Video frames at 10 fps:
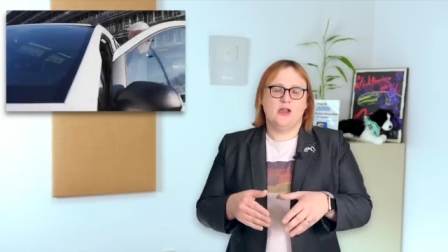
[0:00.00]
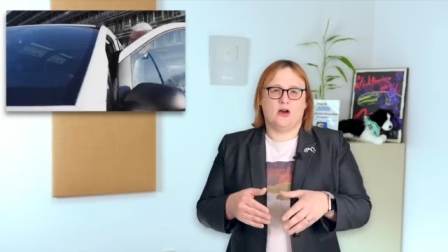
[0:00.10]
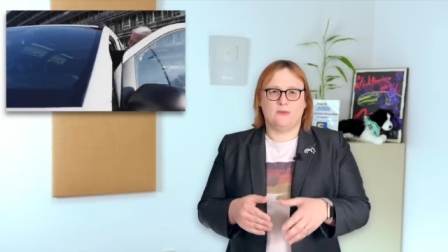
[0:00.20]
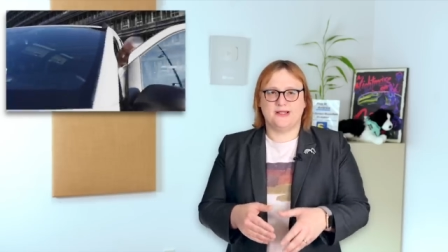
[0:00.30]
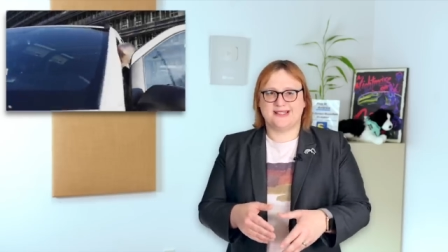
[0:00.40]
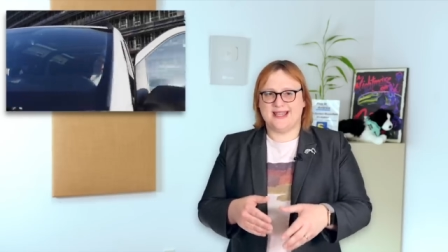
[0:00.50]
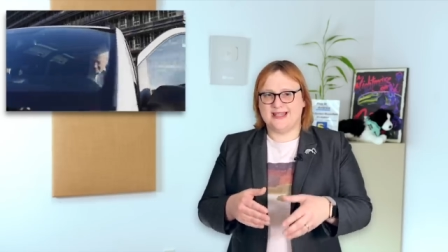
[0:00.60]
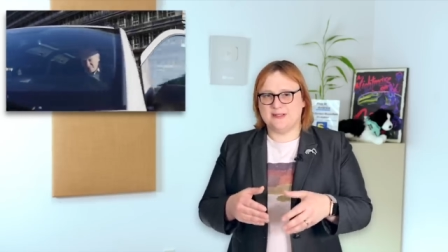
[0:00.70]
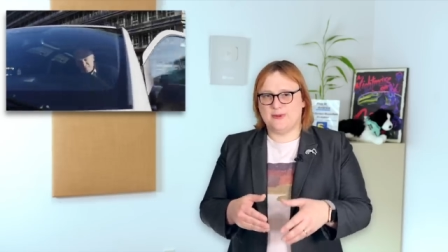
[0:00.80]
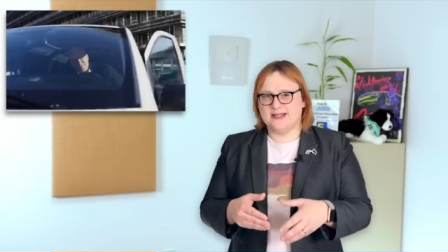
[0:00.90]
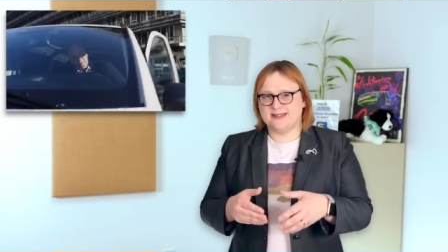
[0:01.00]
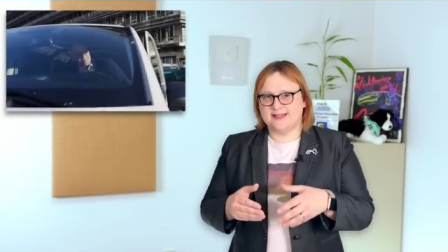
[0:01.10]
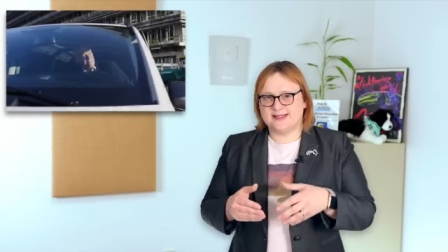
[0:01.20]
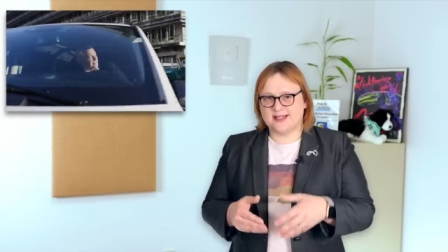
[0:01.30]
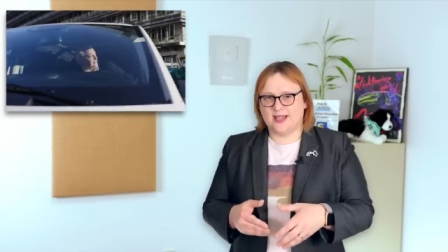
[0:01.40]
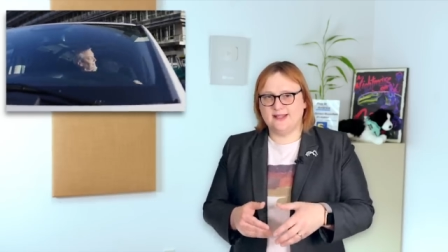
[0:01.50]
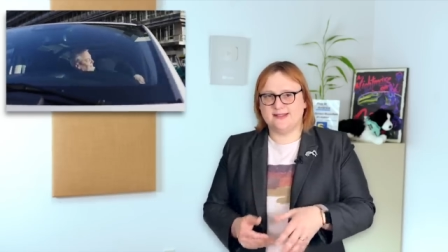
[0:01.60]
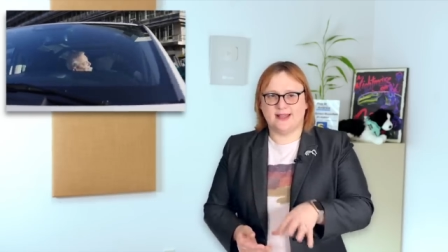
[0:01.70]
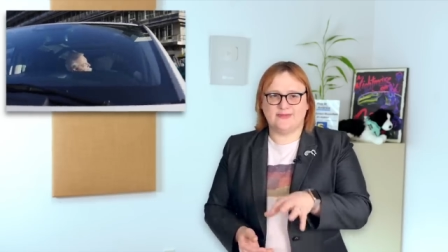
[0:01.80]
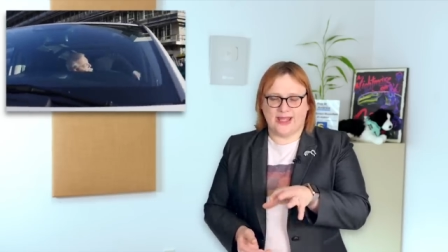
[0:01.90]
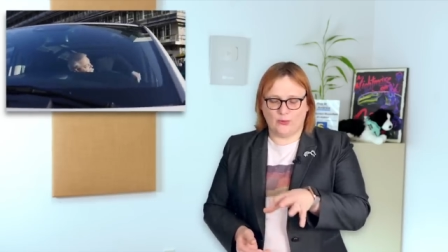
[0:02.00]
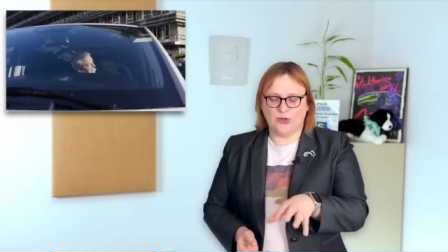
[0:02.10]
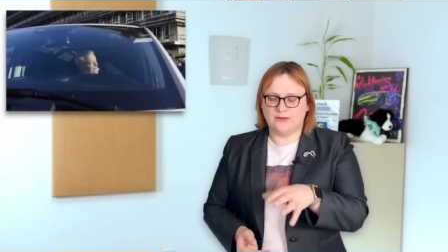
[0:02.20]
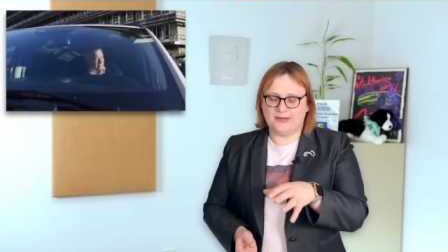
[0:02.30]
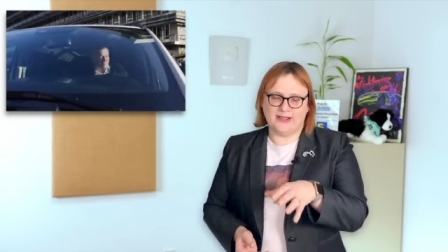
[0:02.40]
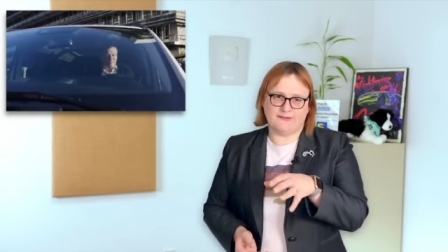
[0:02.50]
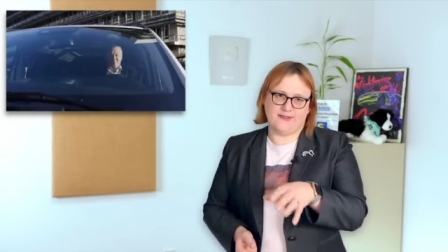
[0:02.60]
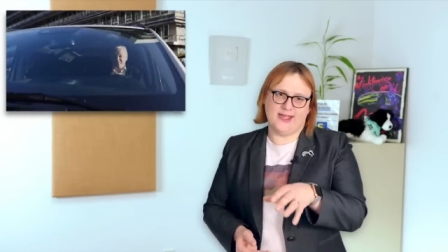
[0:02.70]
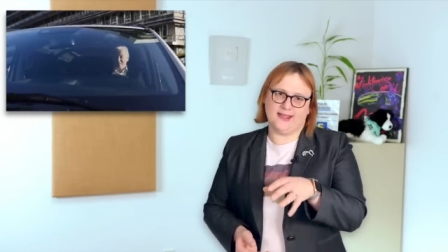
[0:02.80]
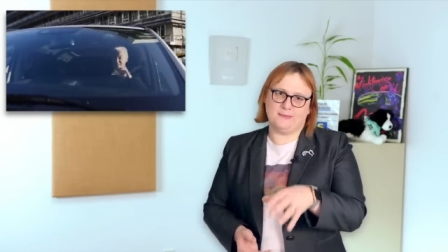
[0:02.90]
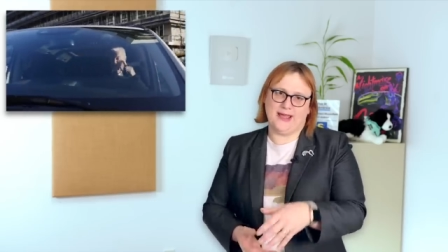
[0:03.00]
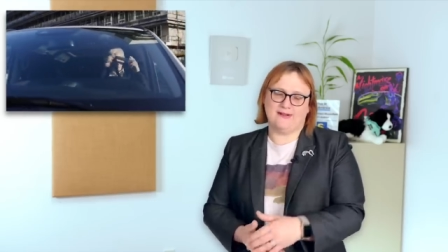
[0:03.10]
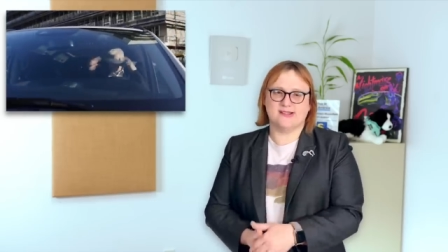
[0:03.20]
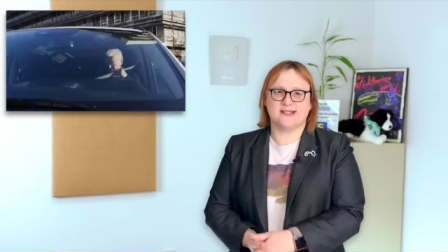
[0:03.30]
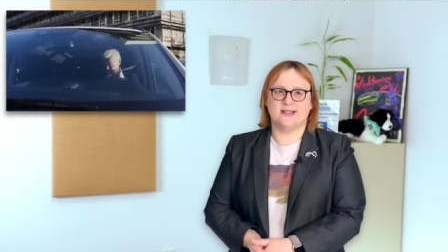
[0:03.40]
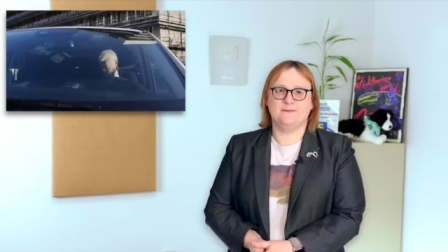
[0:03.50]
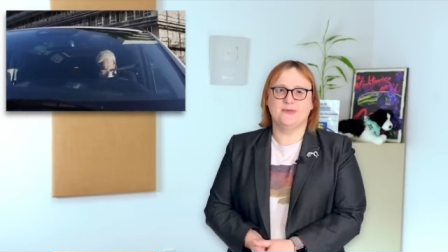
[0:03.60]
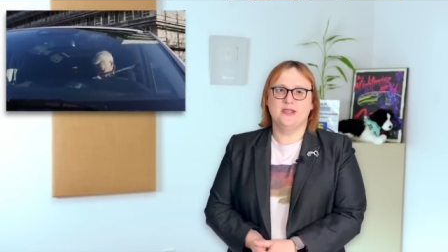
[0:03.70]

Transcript: on Mercedes Benz's sites, and that wouldn't be a fair comparison.